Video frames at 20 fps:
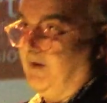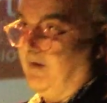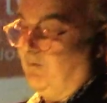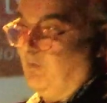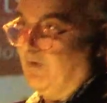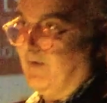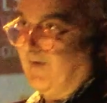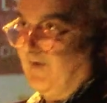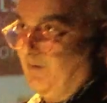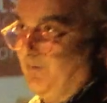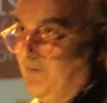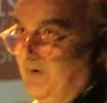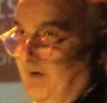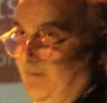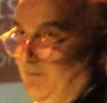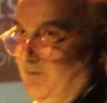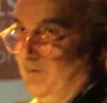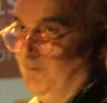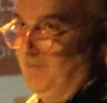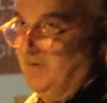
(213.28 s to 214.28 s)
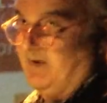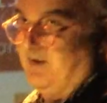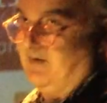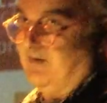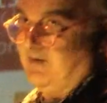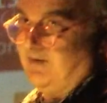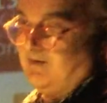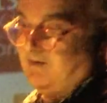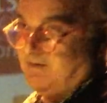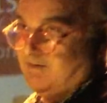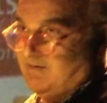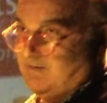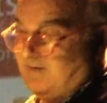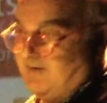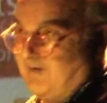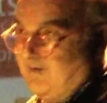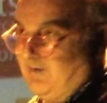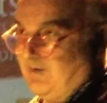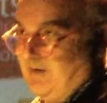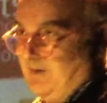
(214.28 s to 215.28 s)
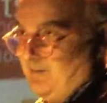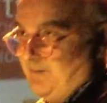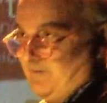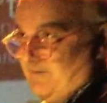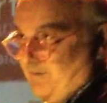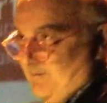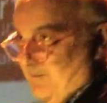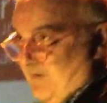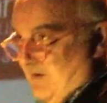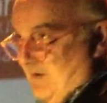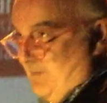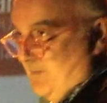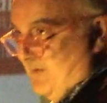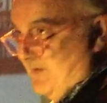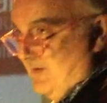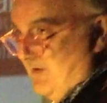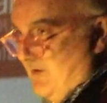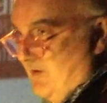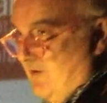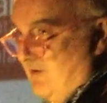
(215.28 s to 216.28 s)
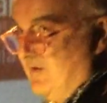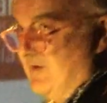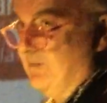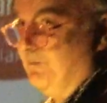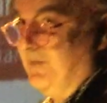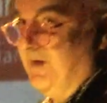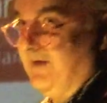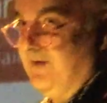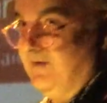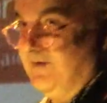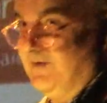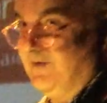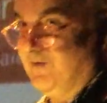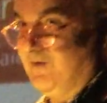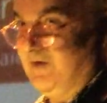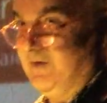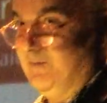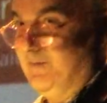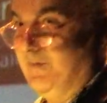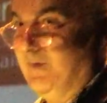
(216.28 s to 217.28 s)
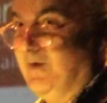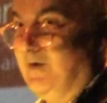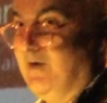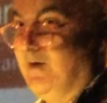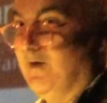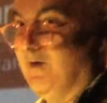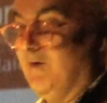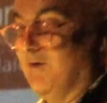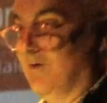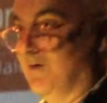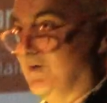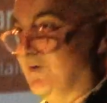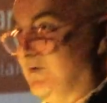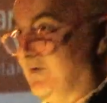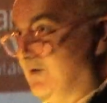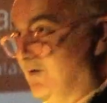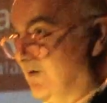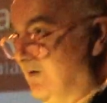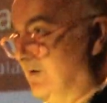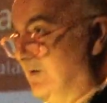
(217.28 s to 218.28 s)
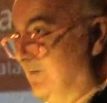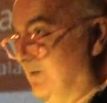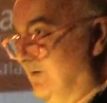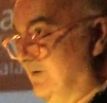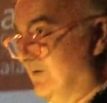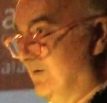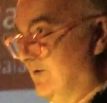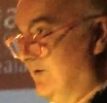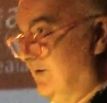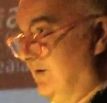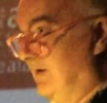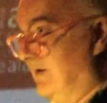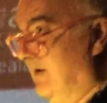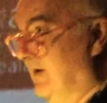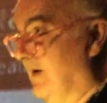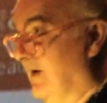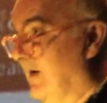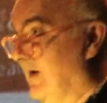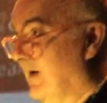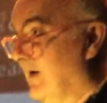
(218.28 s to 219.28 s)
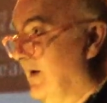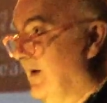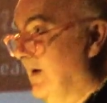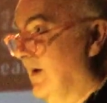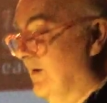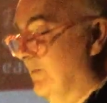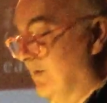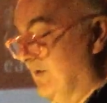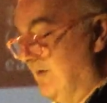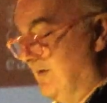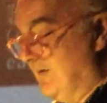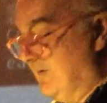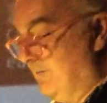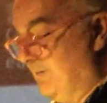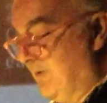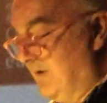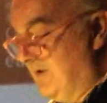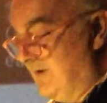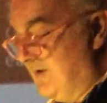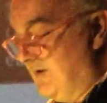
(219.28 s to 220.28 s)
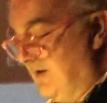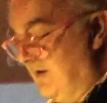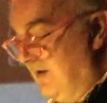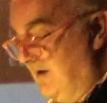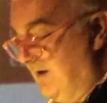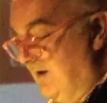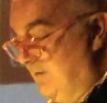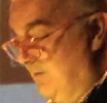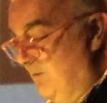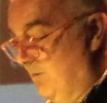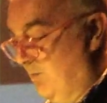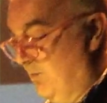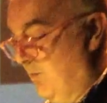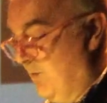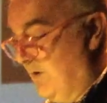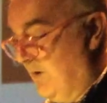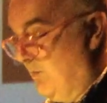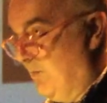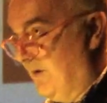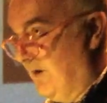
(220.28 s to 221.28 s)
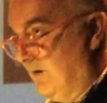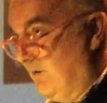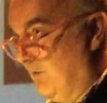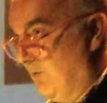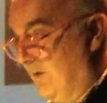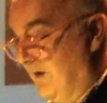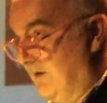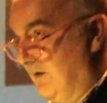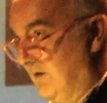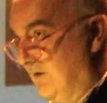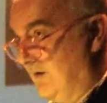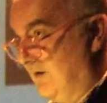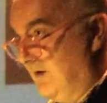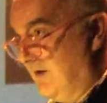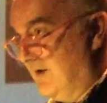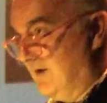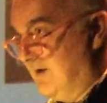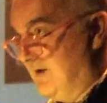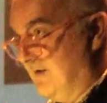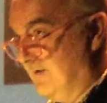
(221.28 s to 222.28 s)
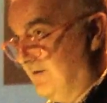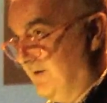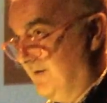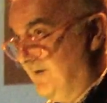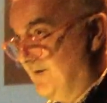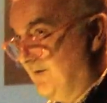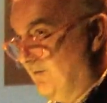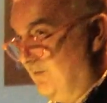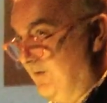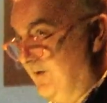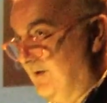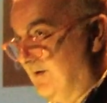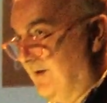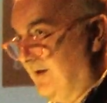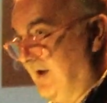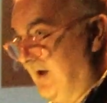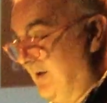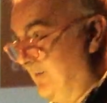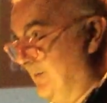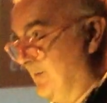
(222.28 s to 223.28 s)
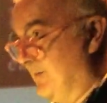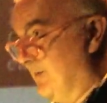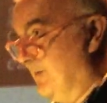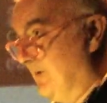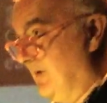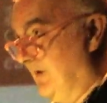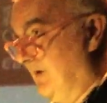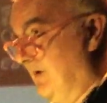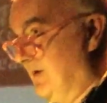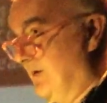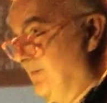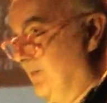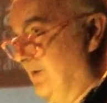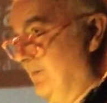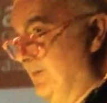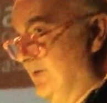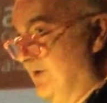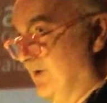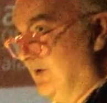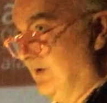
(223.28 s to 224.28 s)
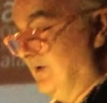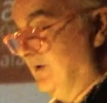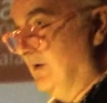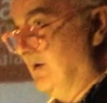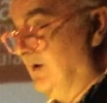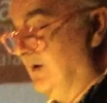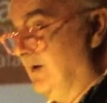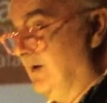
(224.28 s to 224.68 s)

what some people might describe from their position as mainstream or traditional poetry. But what I identified as a real gap in the publishing